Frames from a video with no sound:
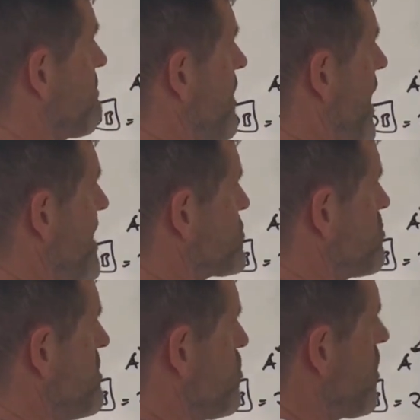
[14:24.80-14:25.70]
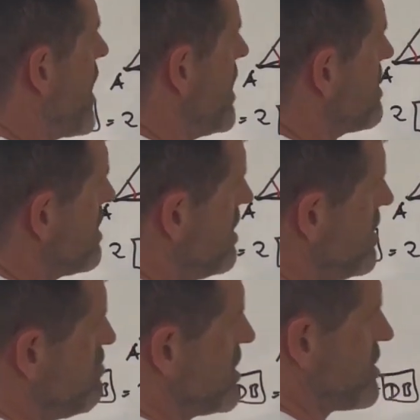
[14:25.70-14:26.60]
has to be right
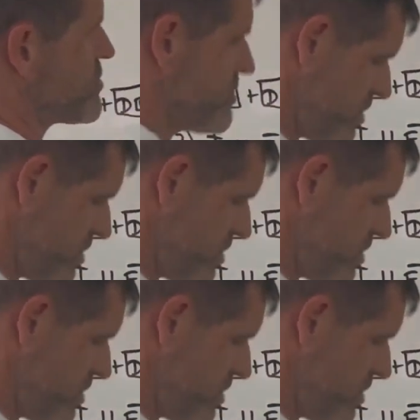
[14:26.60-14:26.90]
because its